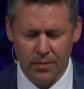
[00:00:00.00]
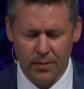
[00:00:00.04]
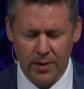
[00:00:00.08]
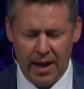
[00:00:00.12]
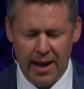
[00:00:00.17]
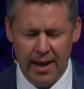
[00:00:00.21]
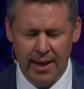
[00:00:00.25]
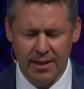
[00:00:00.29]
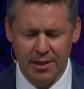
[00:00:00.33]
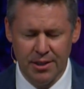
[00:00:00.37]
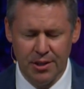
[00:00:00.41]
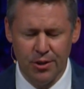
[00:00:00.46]

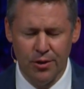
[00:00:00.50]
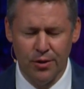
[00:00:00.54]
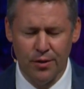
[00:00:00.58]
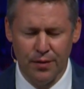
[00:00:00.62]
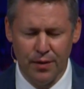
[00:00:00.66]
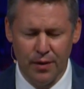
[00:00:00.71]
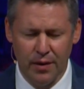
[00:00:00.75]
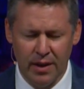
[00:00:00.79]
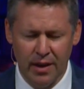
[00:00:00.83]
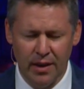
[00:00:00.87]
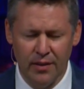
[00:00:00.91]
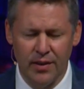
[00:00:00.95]
I ask you to
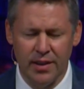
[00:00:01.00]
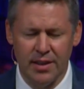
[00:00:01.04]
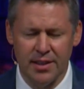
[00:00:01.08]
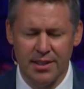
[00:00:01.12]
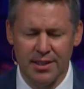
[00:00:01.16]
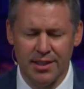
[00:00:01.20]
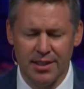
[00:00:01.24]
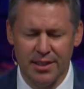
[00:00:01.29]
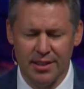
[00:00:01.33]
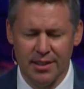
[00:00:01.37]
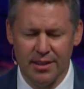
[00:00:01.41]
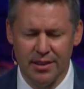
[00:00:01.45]
forgive
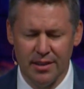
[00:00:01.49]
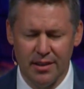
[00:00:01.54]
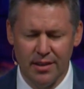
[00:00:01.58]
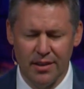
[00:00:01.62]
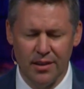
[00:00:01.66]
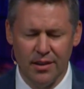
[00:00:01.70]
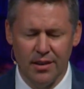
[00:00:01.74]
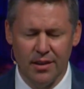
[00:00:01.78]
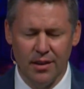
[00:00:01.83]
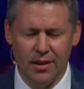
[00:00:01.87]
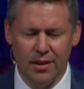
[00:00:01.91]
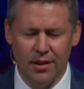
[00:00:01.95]
us
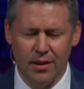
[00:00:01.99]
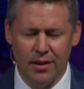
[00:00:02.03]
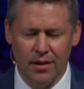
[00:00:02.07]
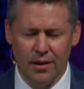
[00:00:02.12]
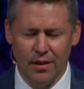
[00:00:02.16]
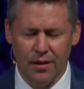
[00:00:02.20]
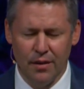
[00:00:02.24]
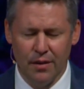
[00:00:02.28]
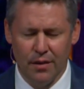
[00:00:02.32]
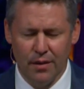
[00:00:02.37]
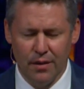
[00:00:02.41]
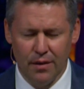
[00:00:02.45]

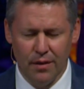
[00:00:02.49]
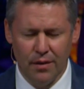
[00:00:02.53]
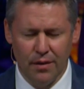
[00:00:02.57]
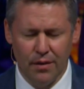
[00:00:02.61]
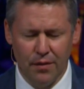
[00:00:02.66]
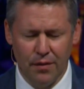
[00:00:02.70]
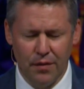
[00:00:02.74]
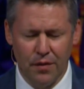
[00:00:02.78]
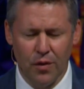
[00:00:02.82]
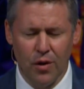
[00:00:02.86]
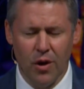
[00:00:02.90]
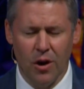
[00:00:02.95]

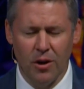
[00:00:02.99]
for